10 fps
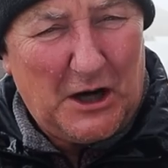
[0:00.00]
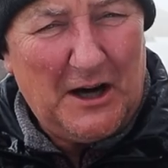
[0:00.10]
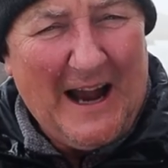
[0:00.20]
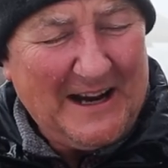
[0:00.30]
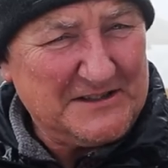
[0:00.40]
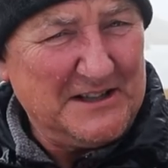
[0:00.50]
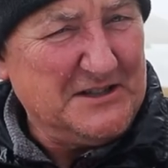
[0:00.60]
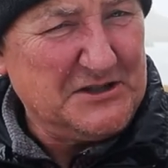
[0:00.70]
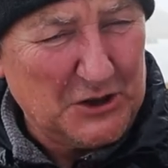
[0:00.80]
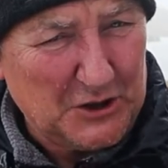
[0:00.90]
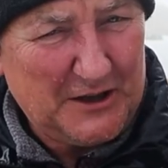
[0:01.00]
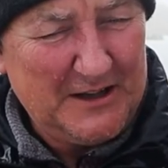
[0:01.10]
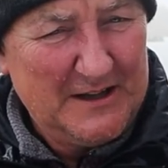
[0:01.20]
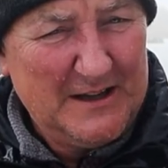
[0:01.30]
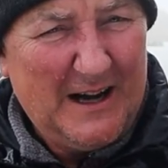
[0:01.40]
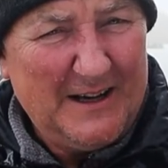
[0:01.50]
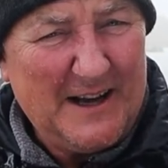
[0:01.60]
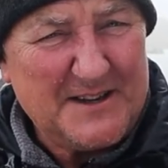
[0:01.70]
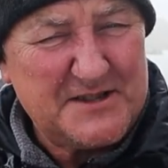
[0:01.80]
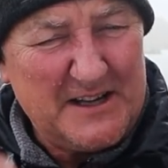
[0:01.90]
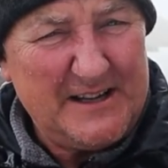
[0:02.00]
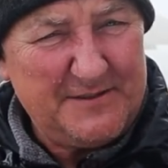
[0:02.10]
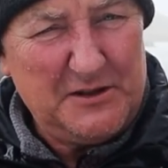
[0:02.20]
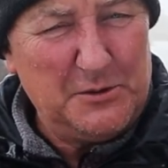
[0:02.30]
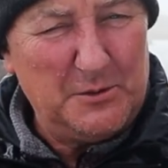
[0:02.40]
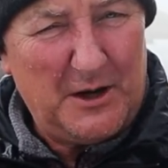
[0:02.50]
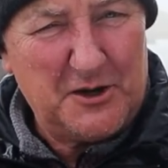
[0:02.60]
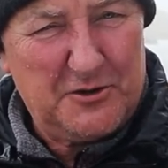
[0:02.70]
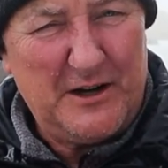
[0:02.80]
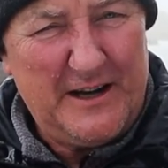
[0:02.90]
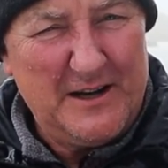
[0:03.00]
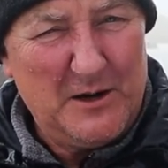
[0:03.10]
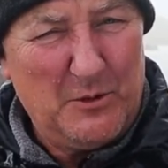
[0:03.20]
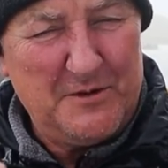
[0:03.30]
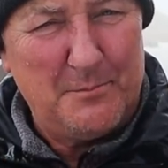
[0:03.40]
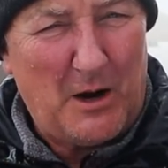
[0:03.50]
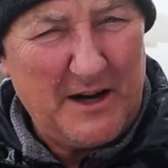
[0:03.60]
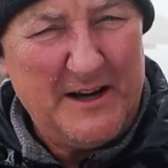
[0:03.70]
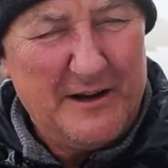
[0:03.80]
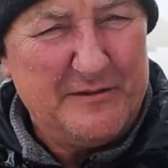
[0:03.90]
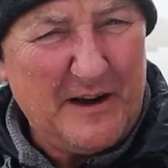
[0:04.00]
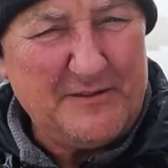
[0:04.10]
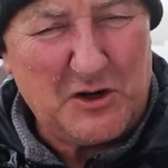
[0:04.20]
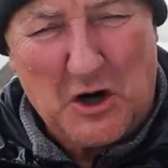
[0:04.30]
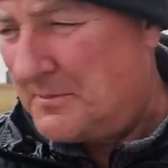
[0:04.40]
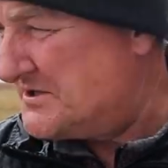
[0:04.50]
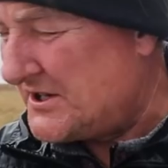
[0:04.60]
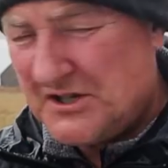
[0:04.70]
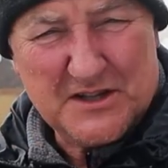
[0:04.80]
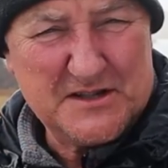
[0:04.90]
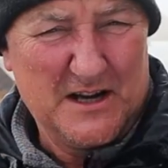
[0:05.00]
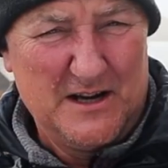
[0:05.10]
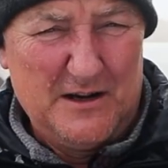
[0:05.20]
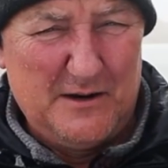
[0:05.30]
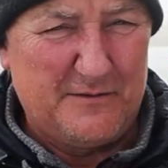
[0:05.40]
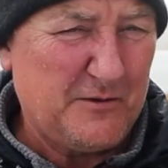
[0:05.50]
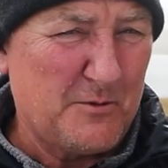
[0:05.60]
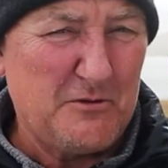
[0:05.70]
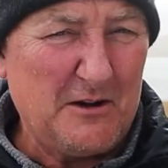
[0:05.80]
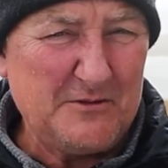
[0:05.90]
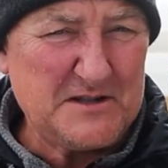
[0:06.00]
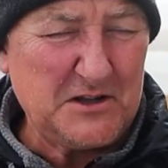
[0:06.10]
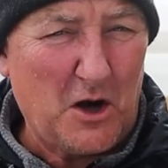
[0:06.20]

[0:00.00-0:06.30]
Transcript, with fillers: that I actually took and let's see if you agree with my favourite compositions from around this